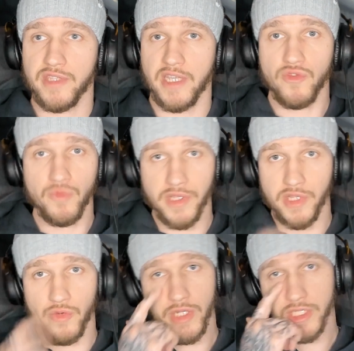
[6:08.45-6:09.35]
too many
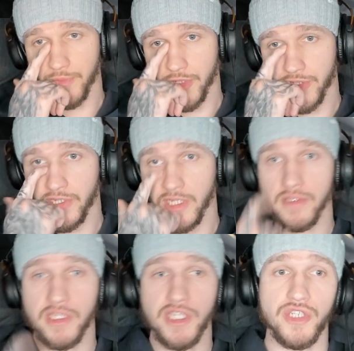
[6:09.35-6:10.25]
risks, but still
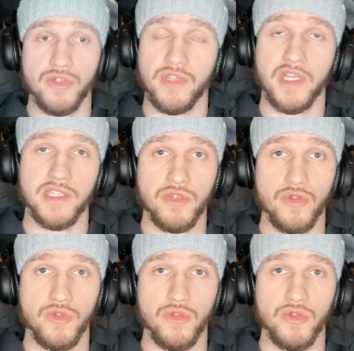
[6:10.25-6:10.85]
he showed that he could